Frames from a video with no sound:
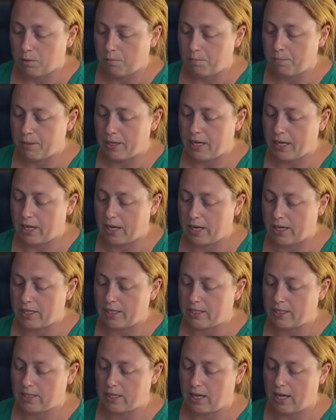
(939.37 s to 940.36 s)

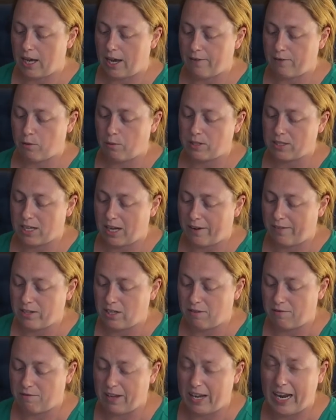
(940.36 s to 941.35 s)
Because everyone's kind of
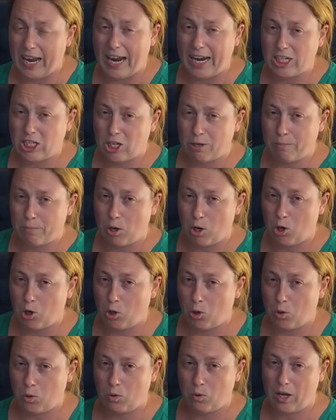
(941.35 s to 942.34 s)
into vacation
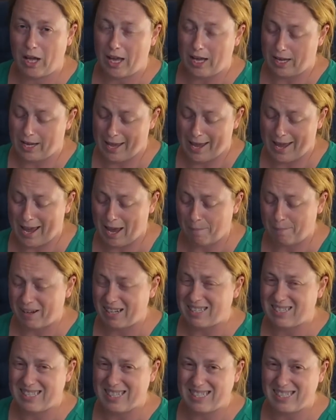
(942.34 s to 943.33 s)
mode and
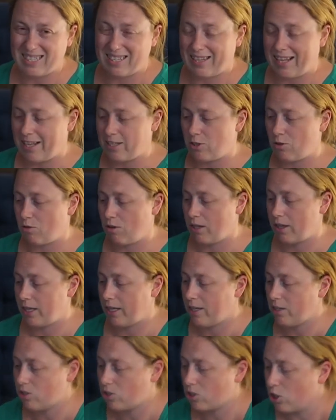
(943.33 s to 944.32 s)
camping season, that sort of
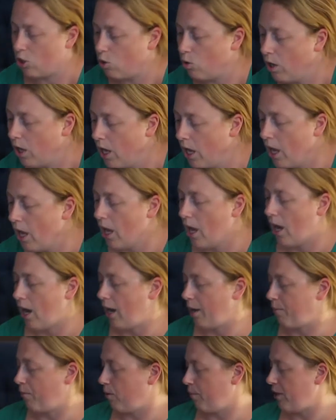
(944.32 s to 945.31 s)
thing. So
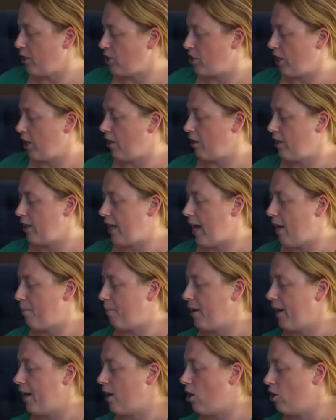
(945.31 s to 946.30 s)
I'm going to be sharing that,
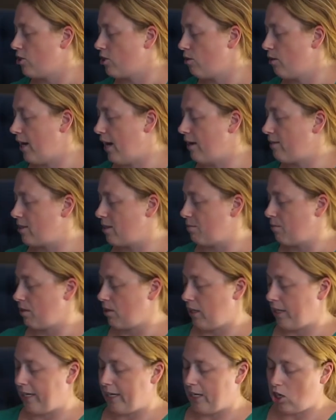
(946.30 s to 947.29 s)
but I also have some
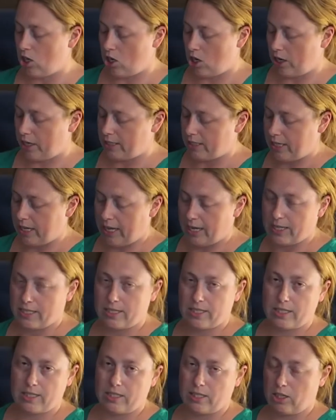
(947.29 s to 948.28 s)
cleaning
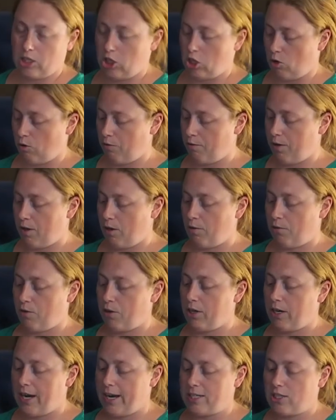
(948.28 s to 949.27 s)
content, you know, filmed for
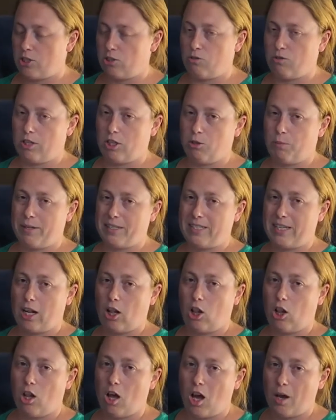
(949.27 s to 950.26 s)
you guys. So you'll be seeing
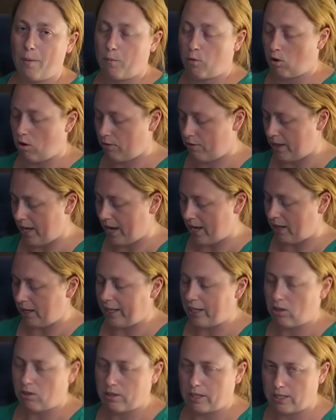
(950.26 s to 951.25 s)
a lot more of that
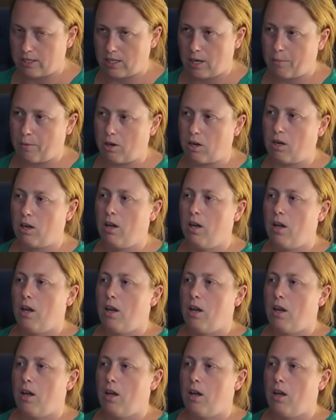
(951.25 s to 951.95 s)
later in the summer